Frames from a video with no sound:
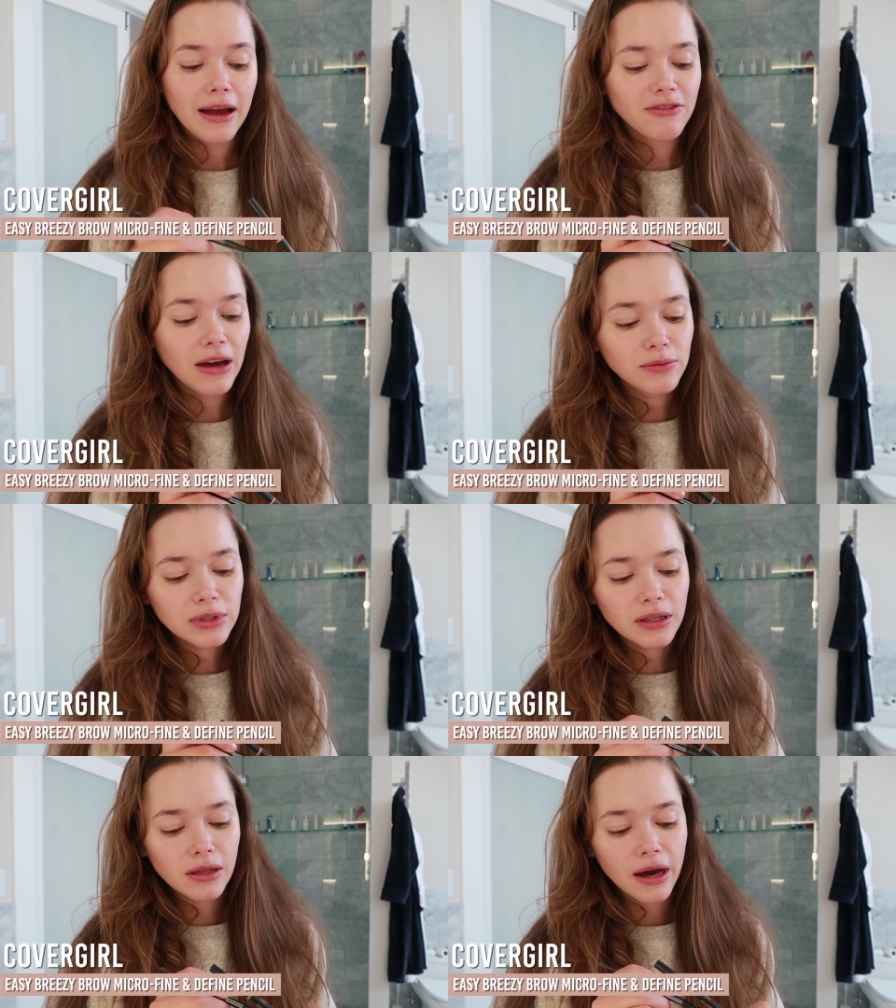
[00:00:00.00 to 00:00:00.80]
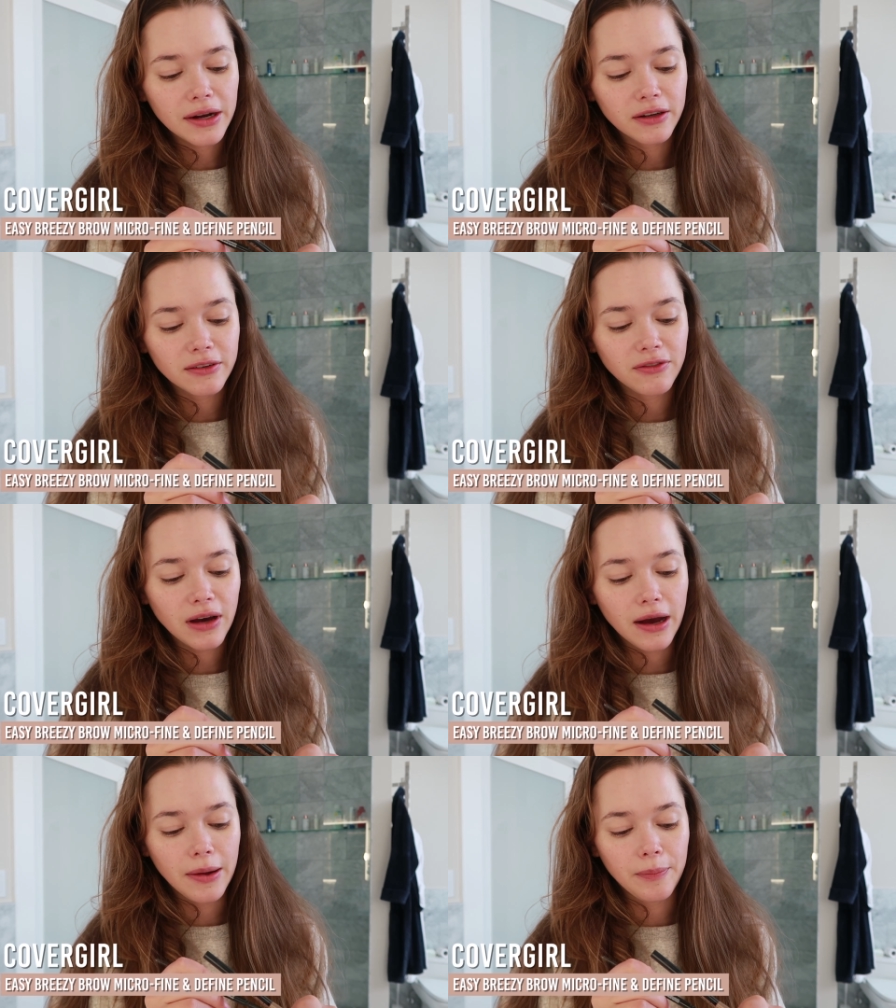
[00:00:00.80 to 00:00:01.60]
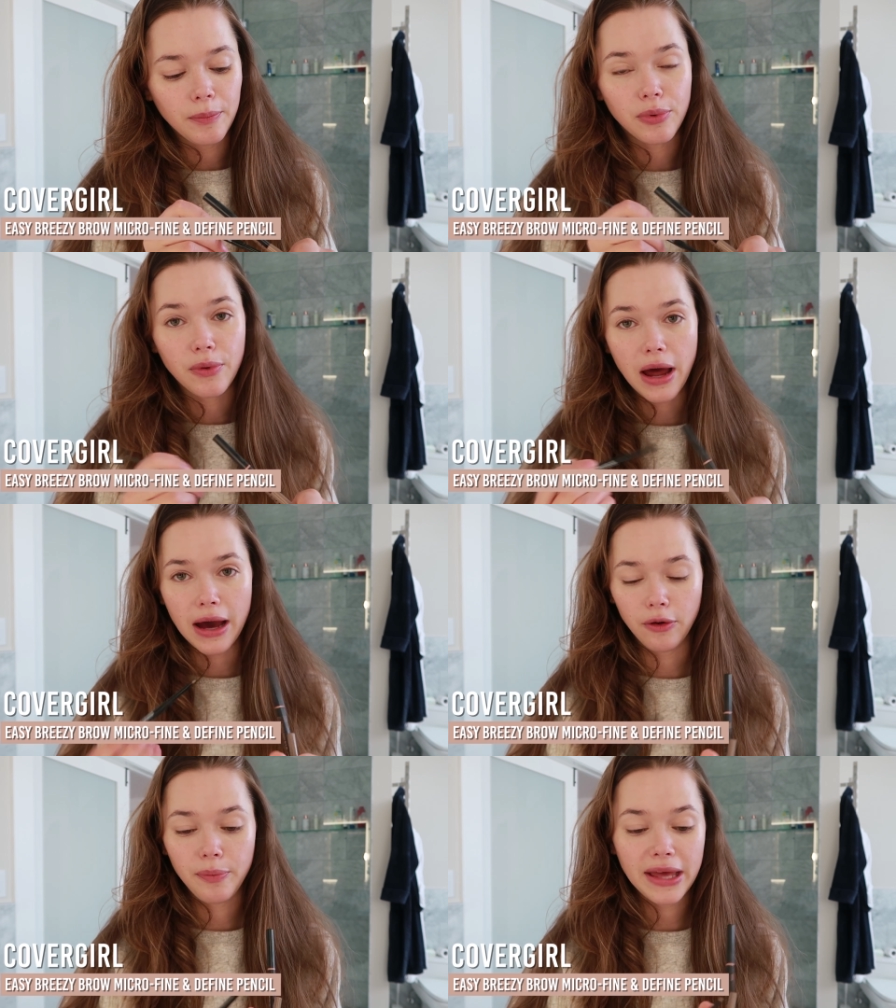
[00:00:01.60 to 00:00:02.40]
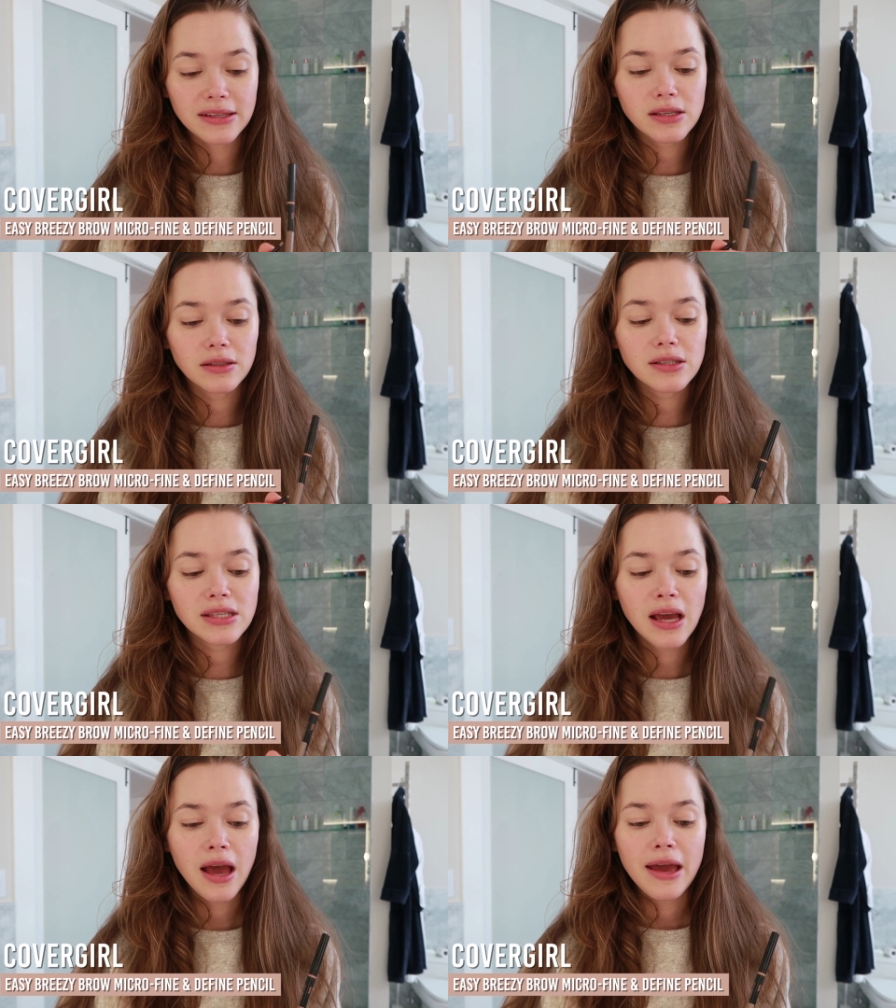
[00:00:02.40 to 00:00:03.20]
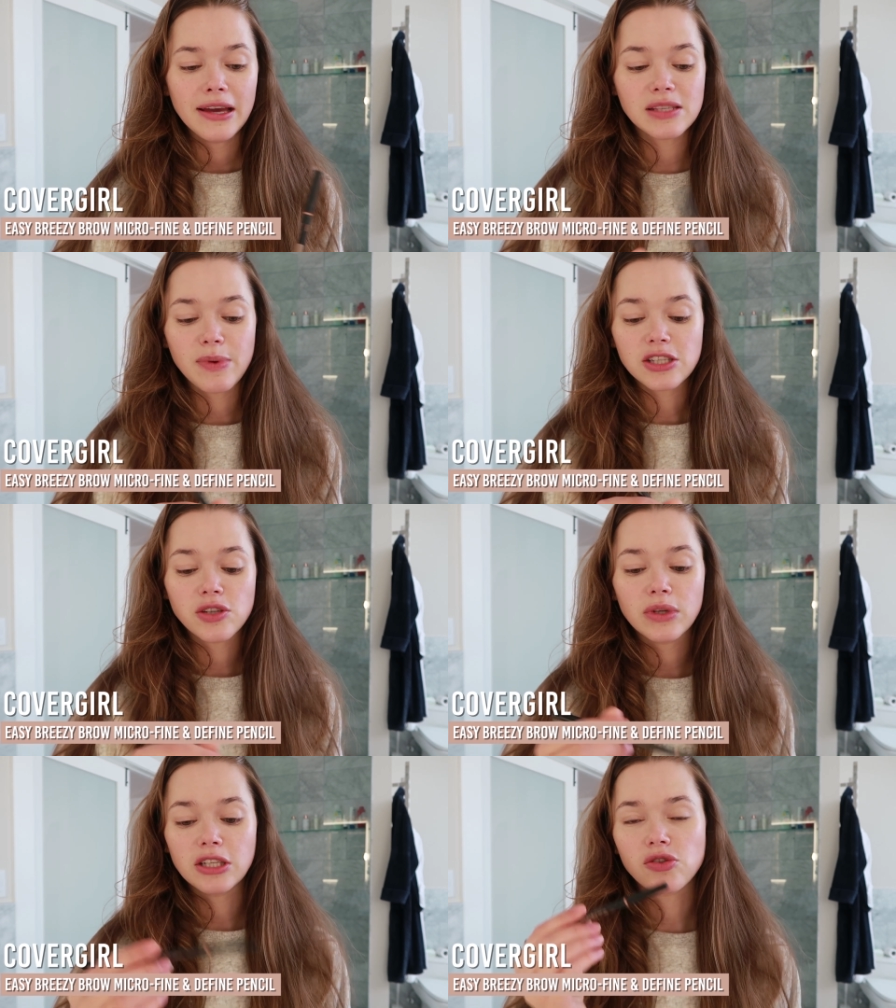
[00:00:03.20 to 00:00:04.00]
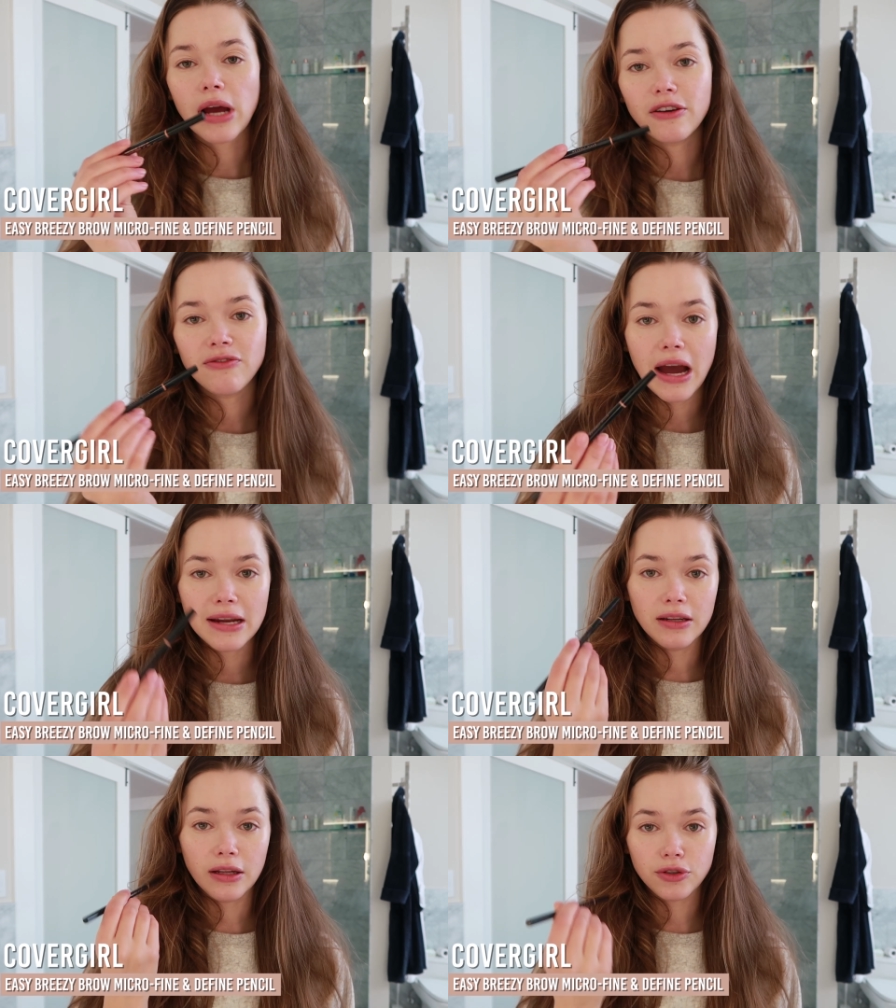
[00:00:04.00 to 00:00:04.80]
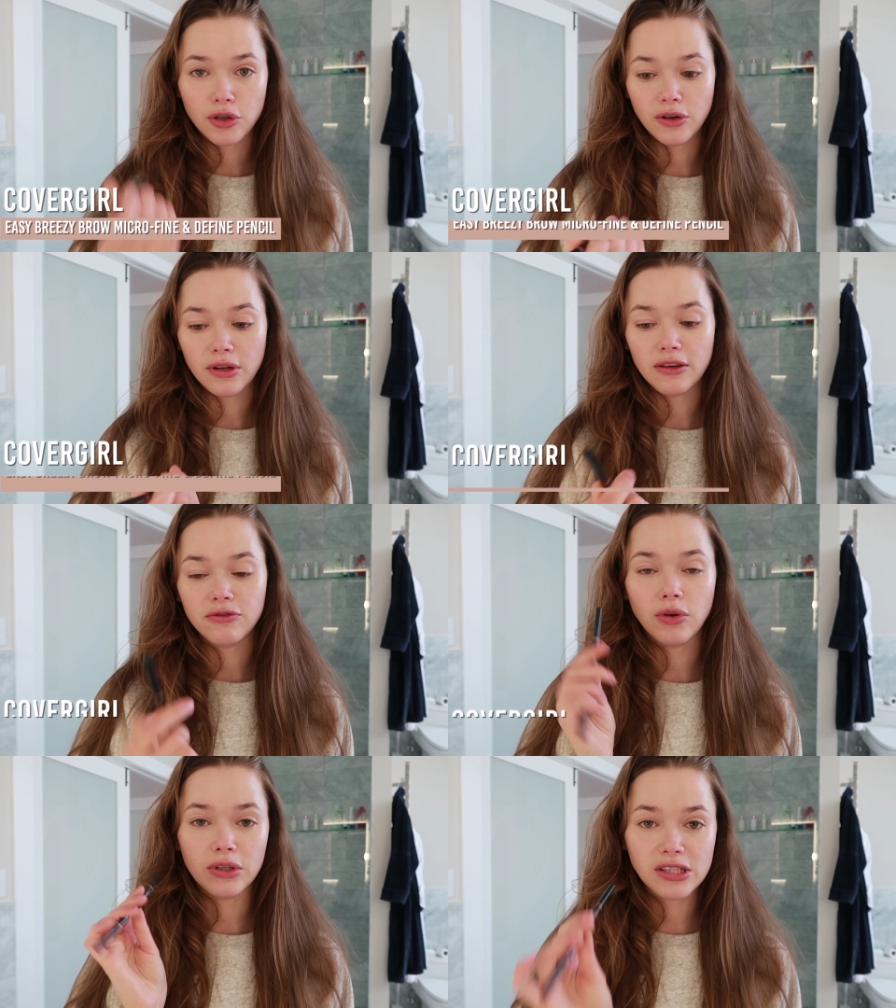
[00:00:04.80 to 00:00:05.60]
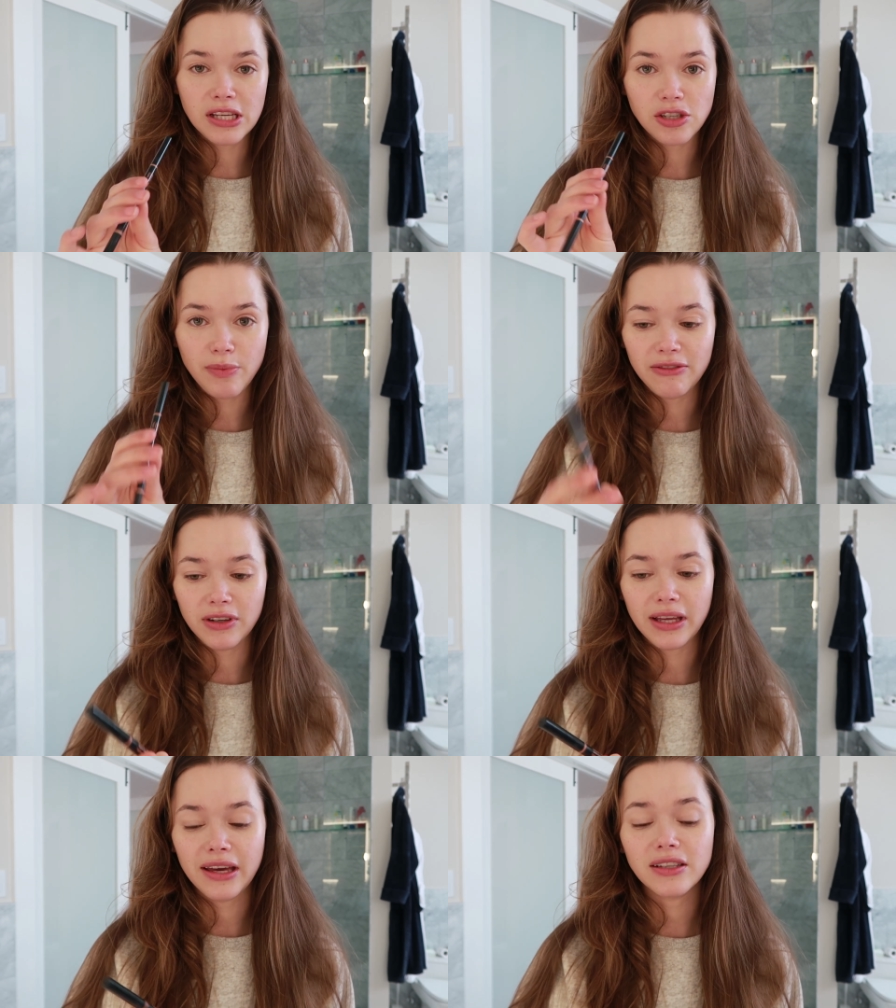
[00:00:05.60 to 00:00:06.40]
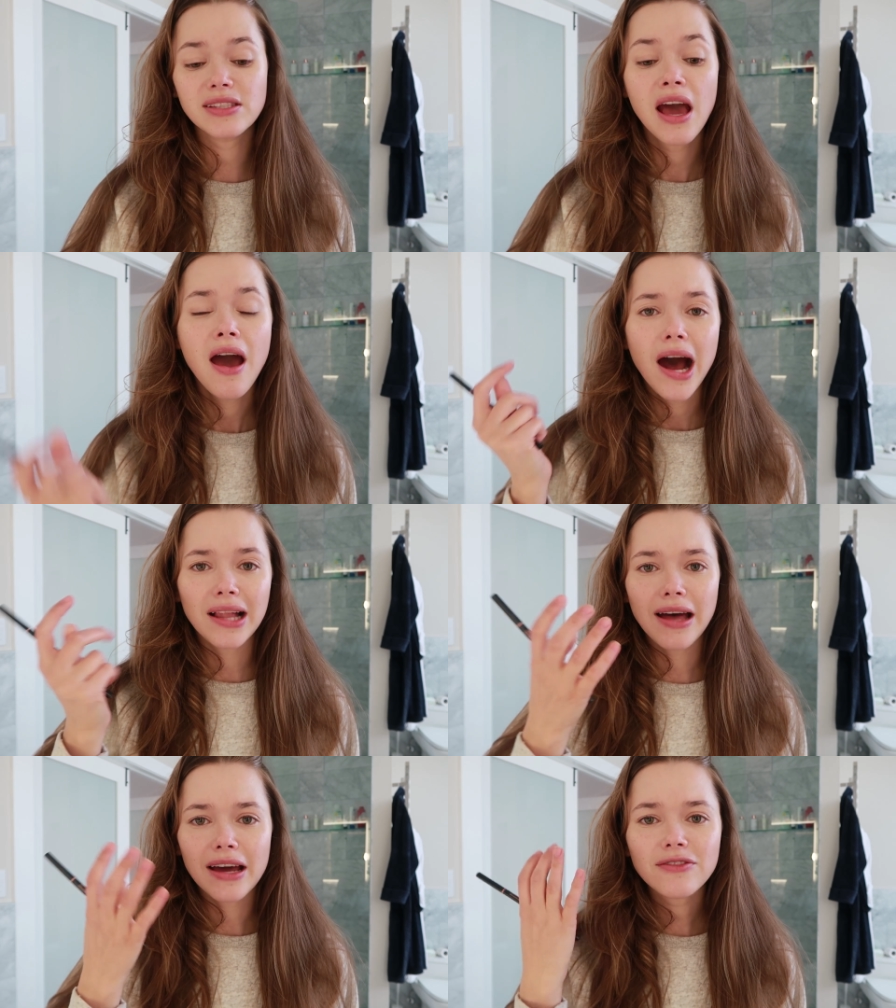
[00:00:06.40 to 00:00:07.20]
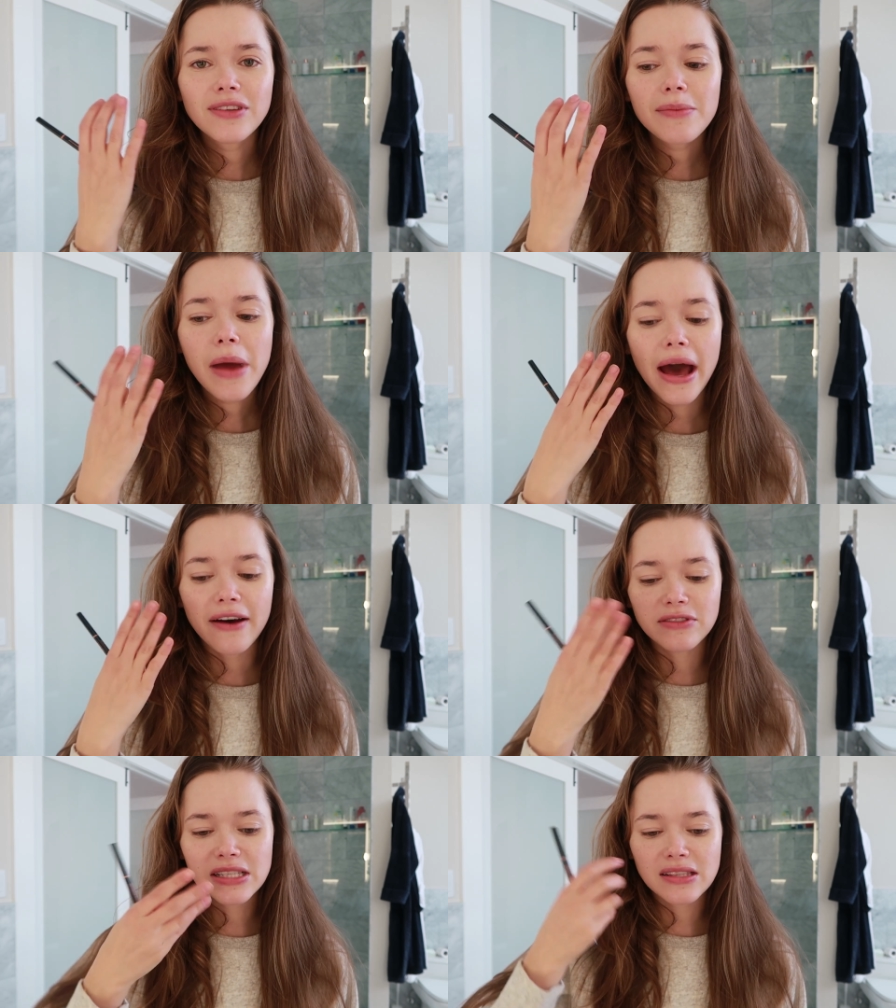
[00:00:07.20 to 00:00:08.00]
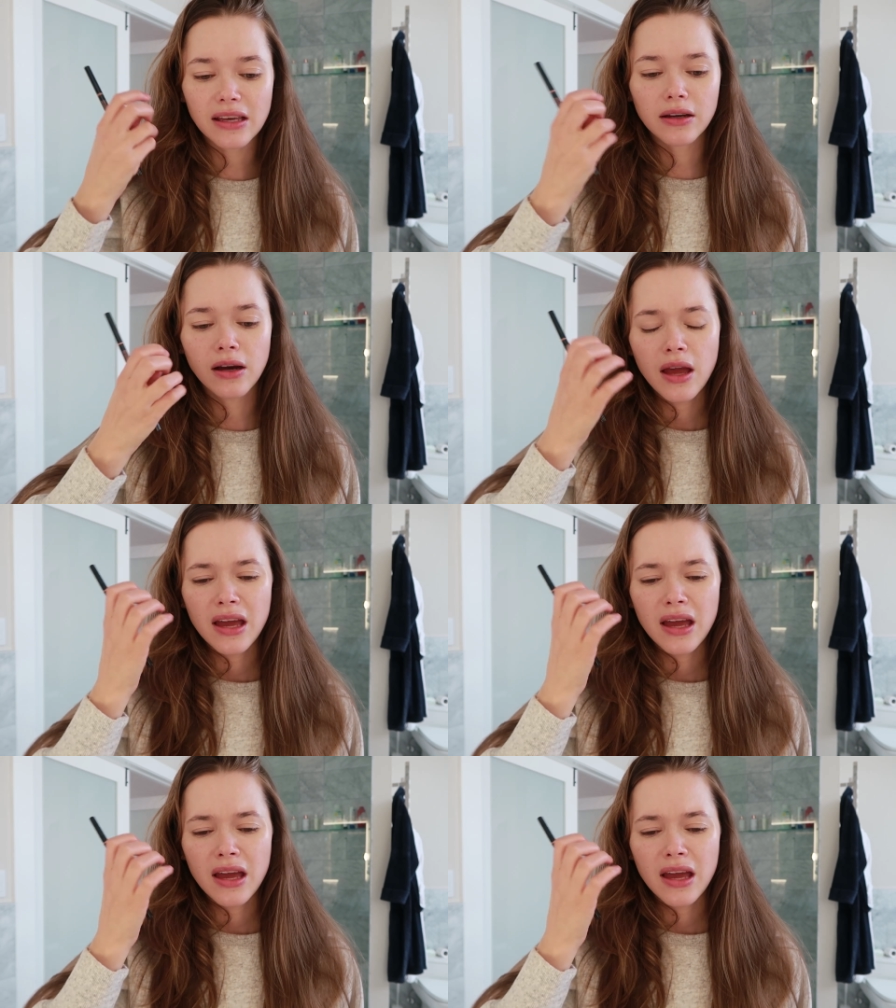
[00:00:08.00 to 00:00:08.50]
I find with a lot of brow pencils, especially when I try to find an alternative to Anastasia Beverly Hills, a lot of them have this like